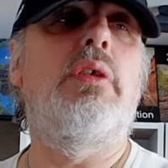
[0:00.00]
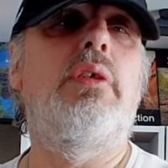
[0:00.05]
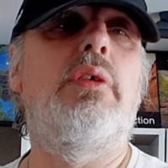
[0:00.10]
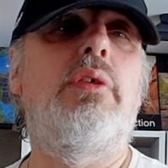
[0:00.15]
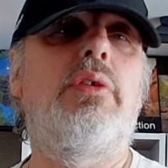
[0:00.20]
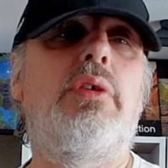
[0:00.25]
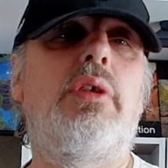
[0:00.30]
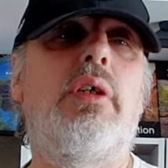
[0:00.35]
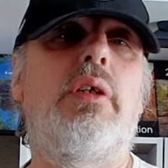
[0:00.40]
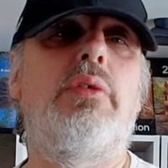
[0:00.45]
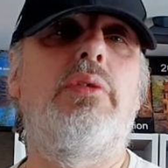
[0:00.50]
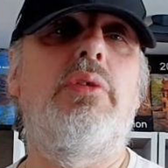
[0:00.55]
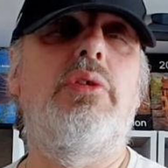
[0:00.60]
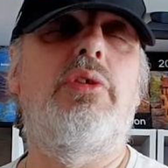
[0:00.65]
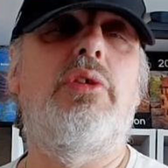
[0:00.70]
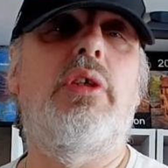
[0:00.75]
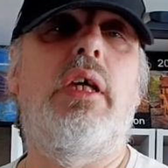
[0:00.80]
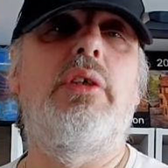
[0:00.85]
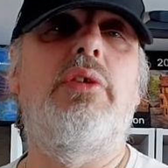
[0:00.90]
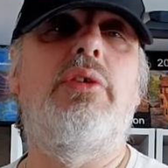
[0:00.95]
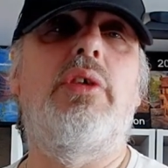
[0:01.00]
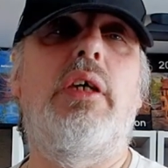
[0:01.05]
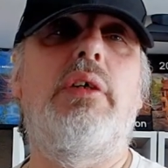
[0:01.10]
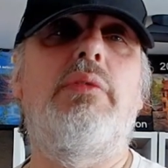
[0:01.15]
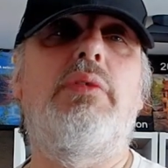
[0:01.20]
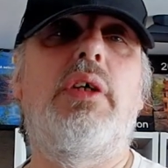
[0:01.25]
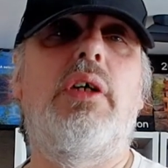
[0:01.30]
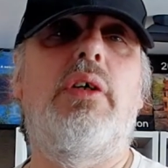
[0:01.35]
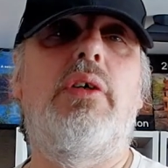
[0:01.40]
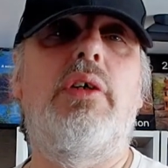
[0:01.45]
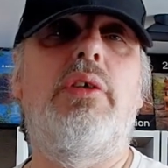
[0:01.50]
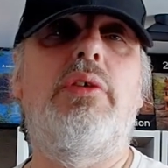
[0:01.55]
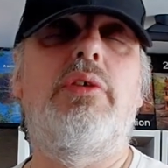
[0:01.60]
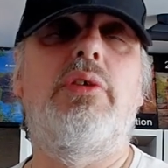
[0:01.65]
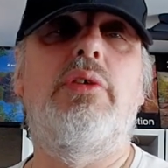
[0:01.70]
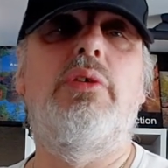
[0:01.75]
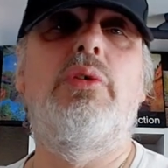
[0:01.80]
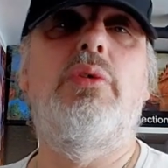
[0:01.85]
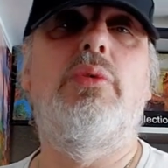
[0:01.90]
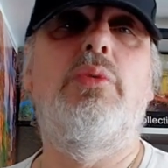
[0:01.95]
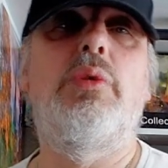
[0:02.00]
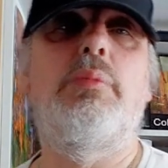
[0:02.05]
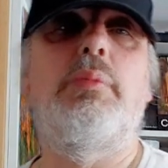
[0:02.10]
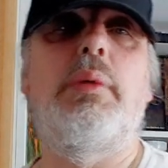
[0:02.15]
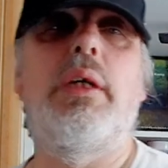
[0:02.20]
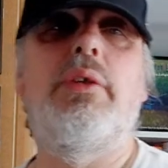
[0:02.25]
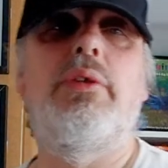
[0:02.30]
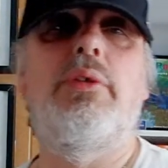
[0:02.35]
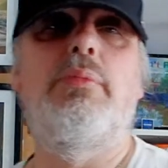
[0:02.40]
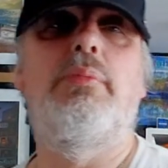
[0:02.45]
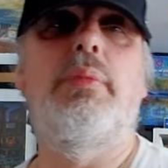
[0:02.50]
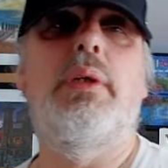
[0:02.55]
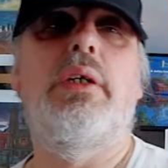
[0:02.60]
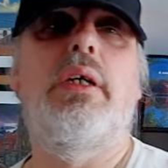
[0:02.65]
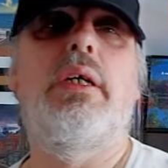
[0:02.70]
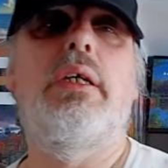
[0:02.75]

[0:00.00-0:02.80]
So stay safe guys, and all the best. Bye.